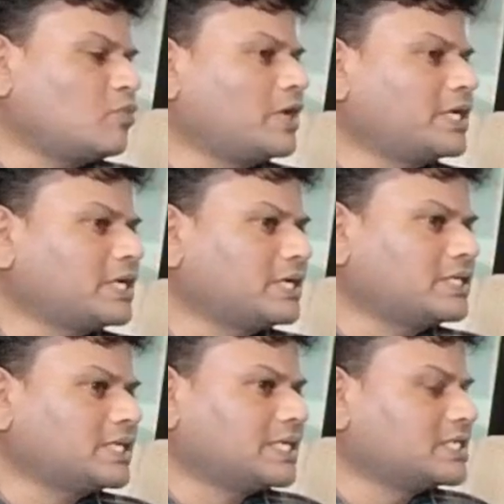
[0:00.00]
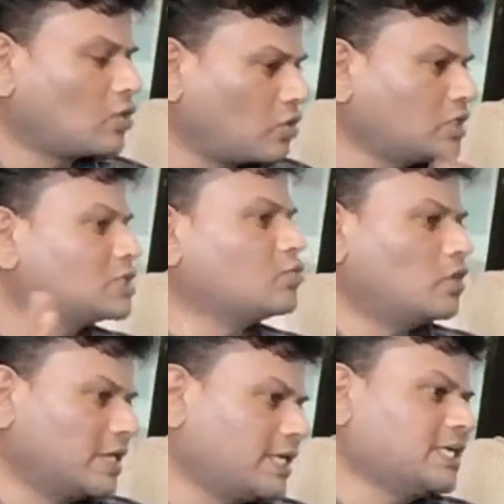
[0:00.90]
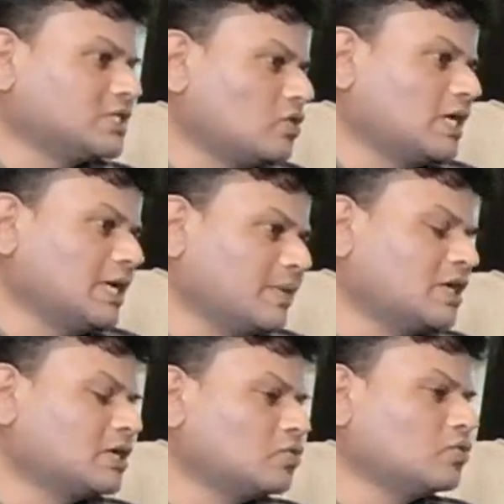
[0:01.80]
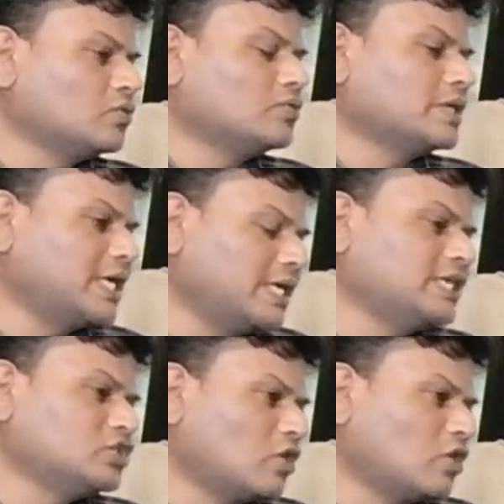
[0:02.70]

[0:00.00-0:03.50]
plus point here is it is across the world. It is not limited to Indian